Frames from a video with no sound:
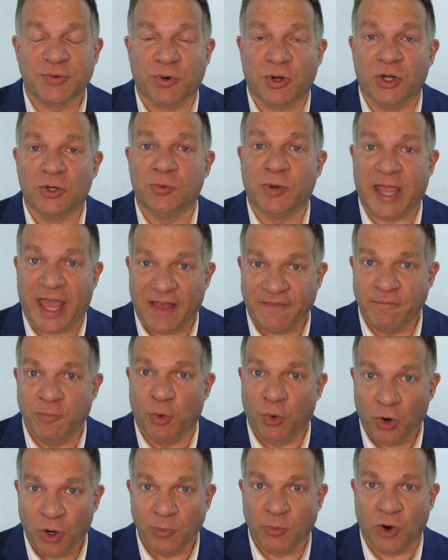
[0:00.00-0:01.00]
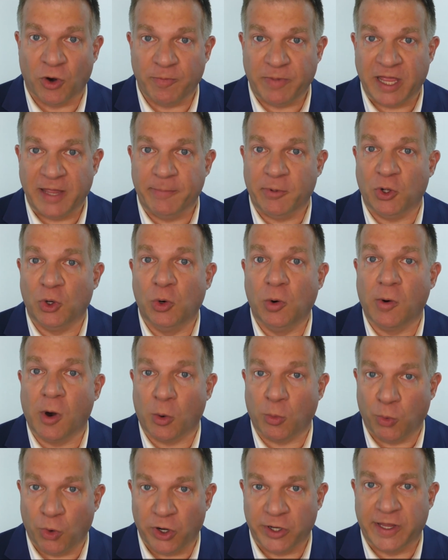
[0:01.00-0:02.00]
world, we have more and more people who
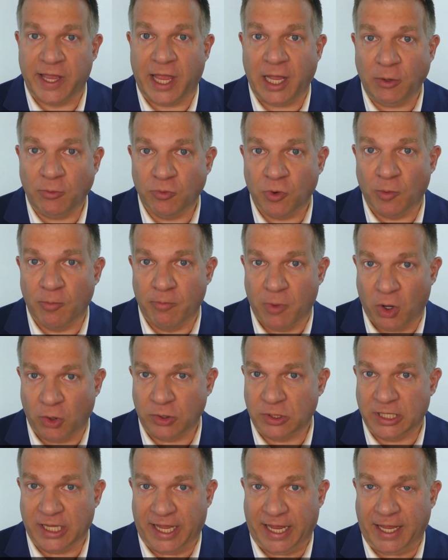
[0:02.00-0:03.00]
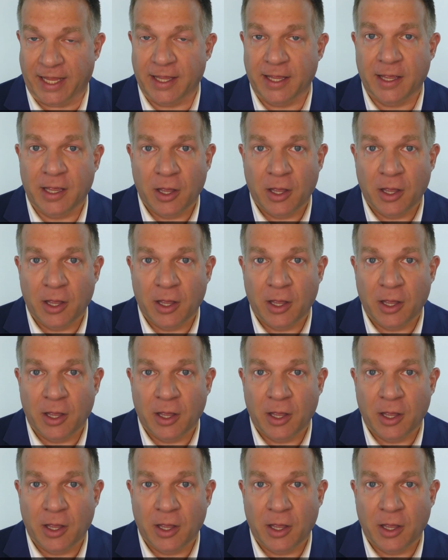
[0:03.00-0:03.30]
are working remotely.